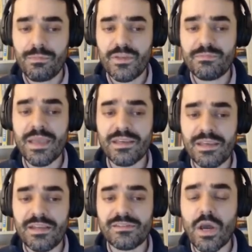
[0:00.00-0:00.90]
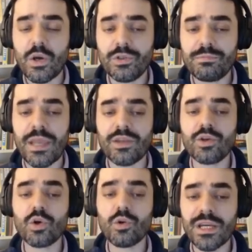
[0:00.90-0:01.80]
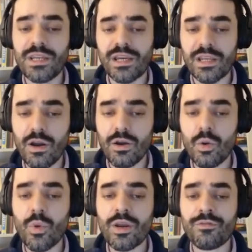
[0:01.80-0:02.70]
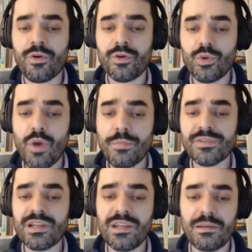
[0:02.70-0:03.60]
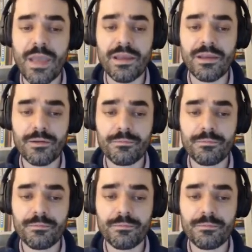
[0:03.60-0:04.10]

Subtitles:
This bank is owned by Groupe Crédit Agricole, one of Europe's leading banks.